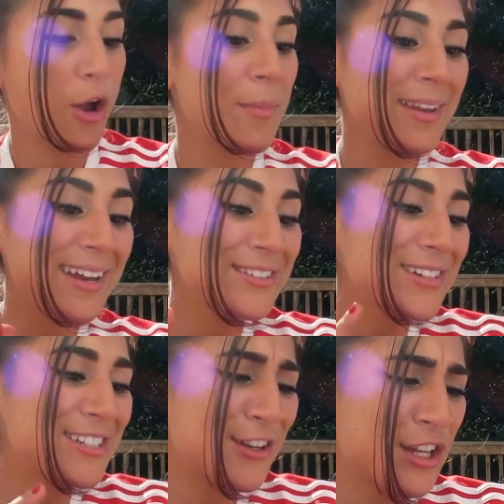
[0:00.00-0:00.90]
All right, my next
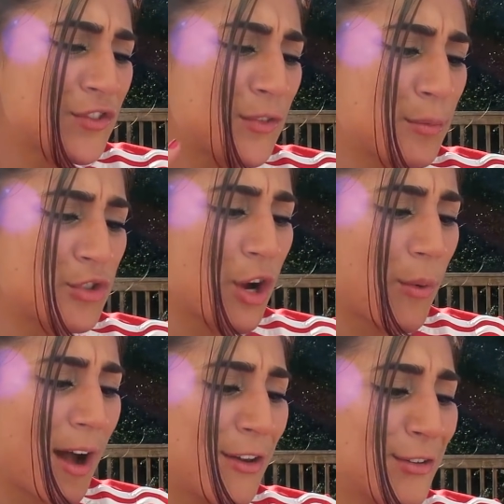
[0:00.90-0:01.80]
question is from
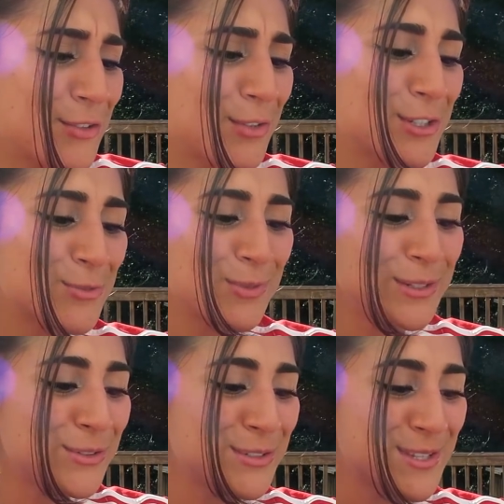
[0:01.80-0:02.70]
Joe underscore
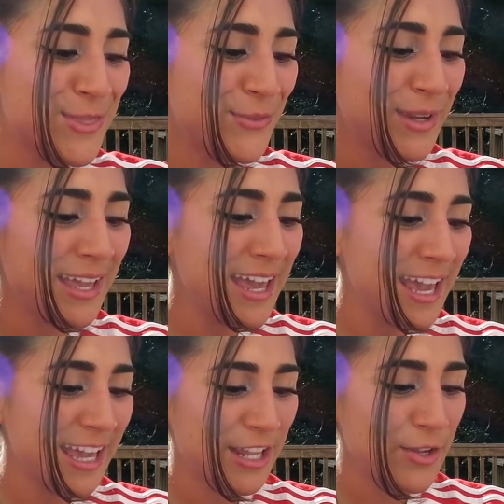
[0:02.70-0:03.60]
Swindles3.
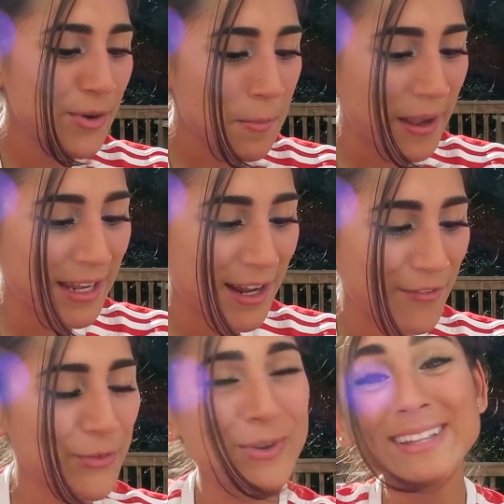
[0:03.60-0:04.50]
Can you do a painting
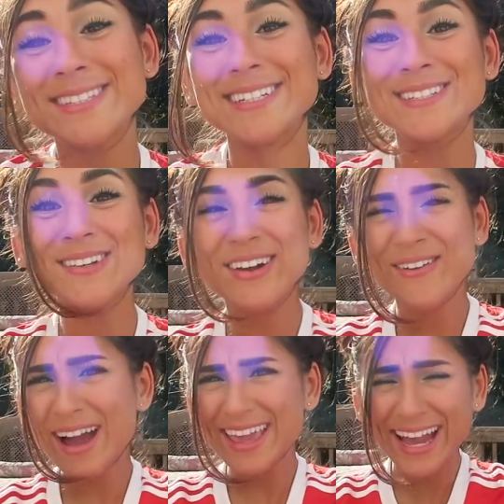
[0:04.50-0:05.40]
of the Redskins logo?
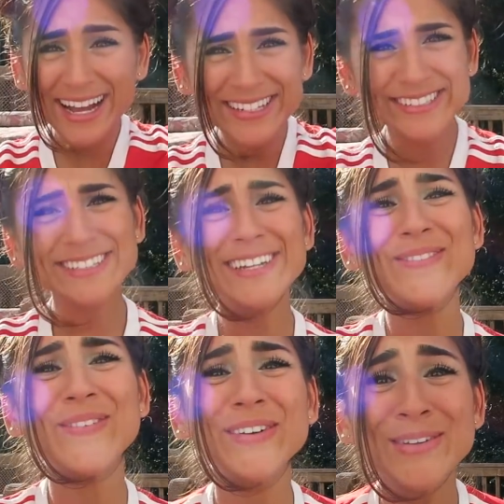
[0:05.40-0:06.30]
I actually
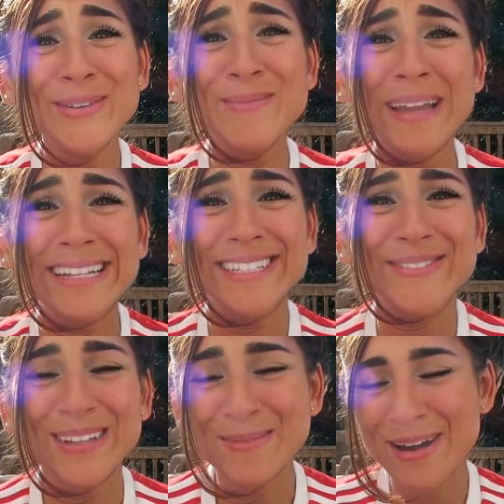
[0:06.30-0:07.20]
want to do a painting
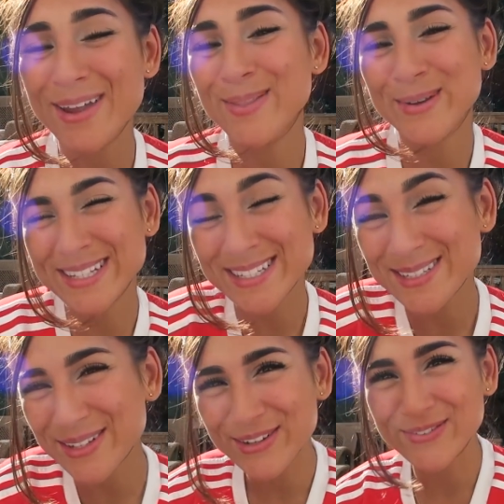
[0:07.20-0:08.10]
really bad of the
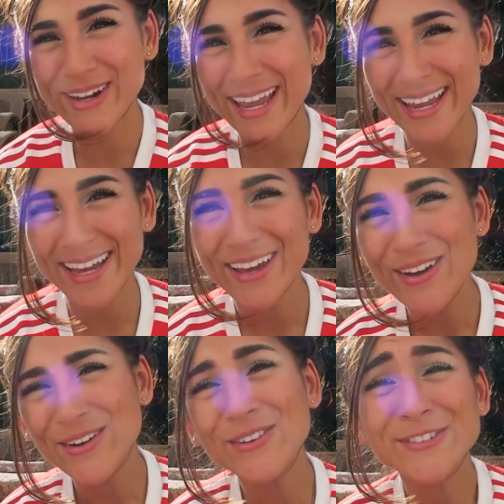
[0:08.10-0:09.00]
Redskins logo for Ant
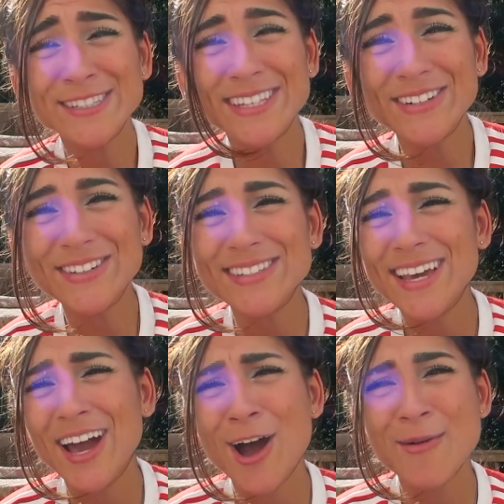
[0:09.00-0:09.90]
or for Skills.
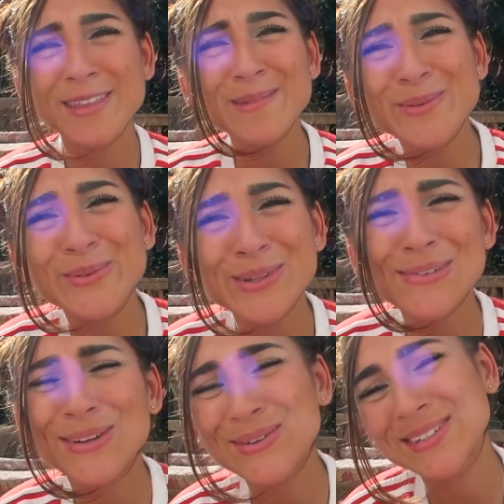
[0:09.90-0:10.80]
Um, I think it'd be really,
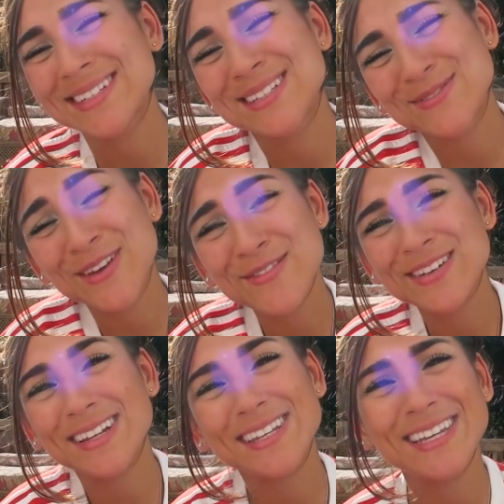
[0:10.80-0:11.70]
really cool because it's his
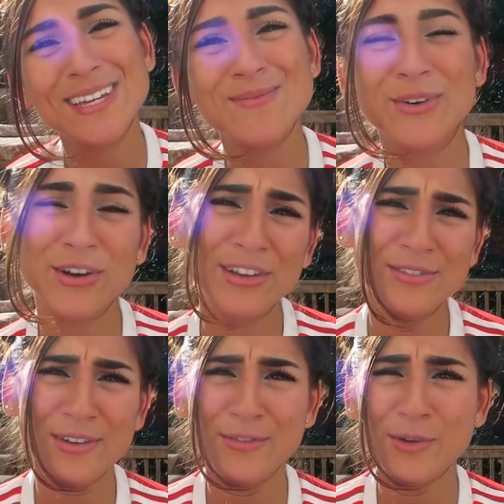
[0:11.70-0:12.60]
favorite team or his
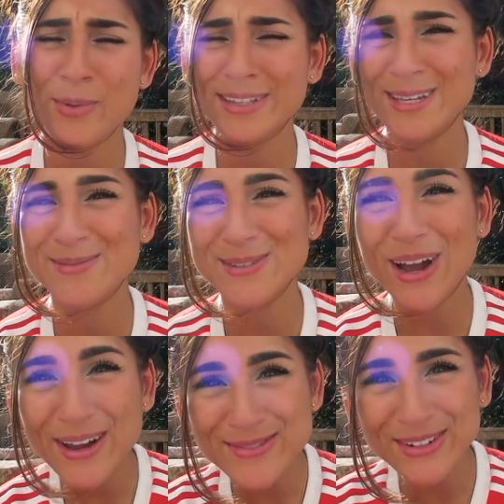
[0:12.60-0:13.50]
favorite football team. So
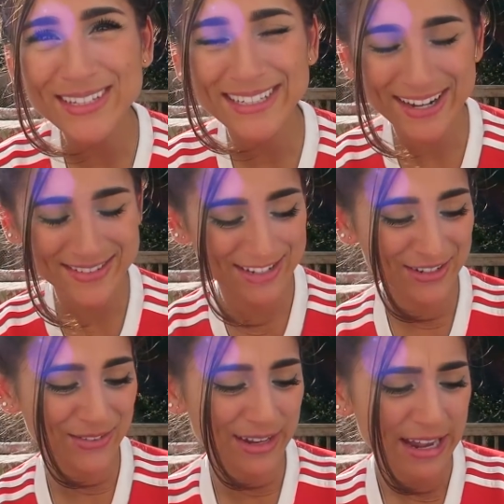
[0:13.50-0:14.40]
I'm totally down to
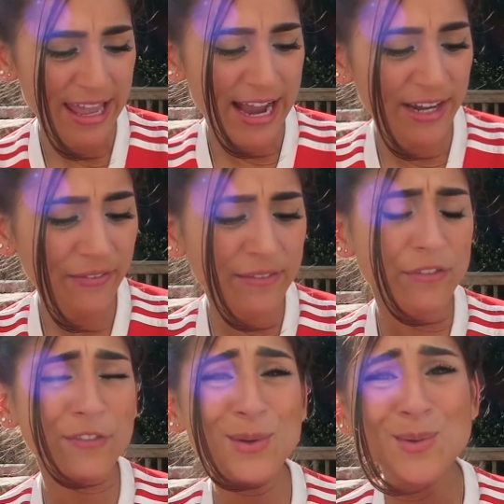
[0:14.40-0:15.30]
do one. I definitely
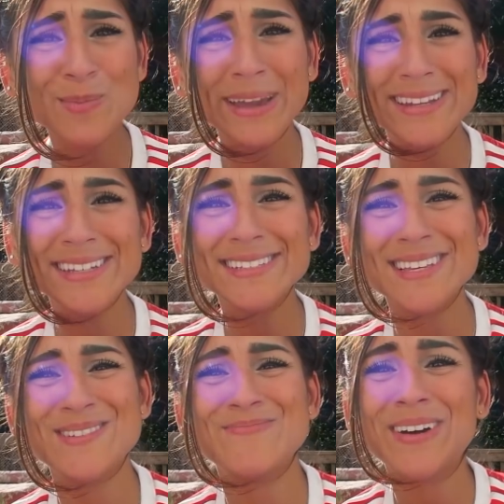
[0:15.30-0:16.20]
have a few more paintings
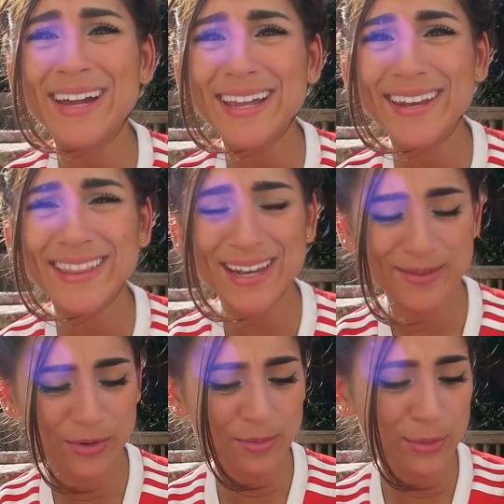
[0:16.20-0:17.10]
in mind that
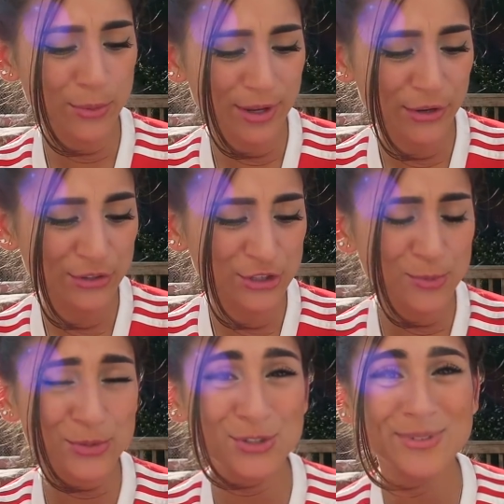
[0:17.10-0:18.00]
I'm going to be working on
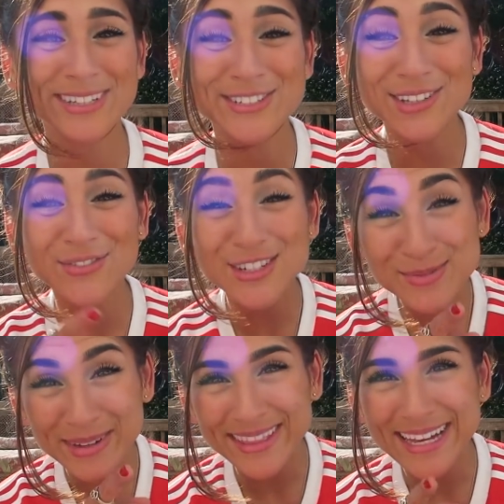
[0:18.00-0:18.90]
super soon because I just just
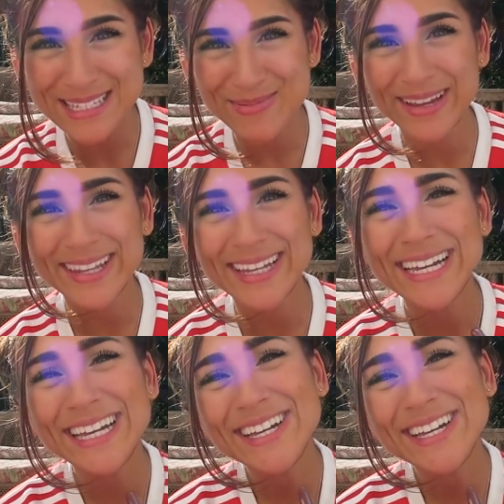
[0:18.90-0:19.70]
finished my last painting.